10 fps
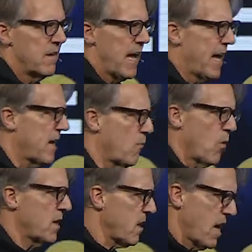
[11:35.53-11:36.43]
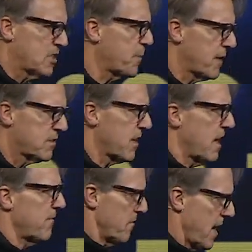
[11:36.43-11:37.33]
And one husband is
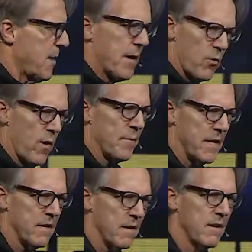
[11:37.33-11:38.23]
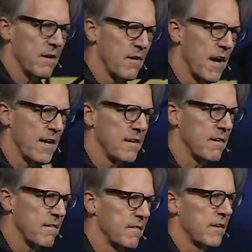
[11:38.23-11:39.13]
enough. Amen, women? Right?
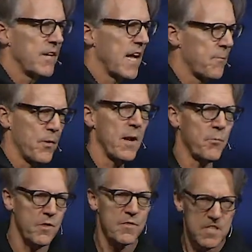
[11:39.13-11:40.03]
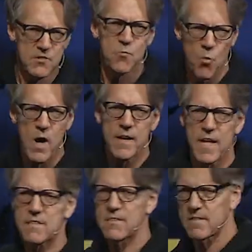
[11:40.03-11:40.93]
You got to put up with just one.
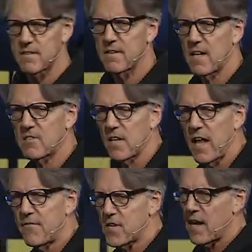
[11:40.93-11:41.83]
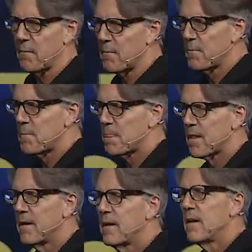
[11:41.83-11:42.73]
That's, that's a lifetime.
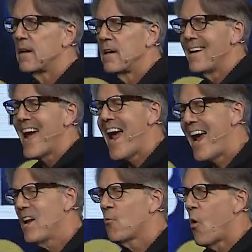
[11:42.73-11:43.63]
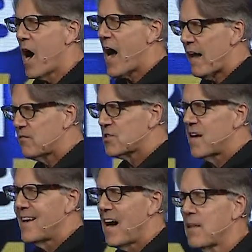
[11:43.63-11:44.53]
Eight wives.
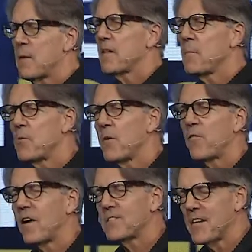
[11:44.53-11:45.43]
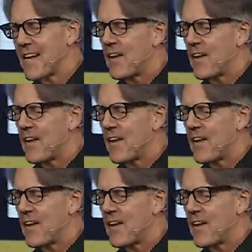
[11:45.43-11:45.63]
Let me, let me rephrase it.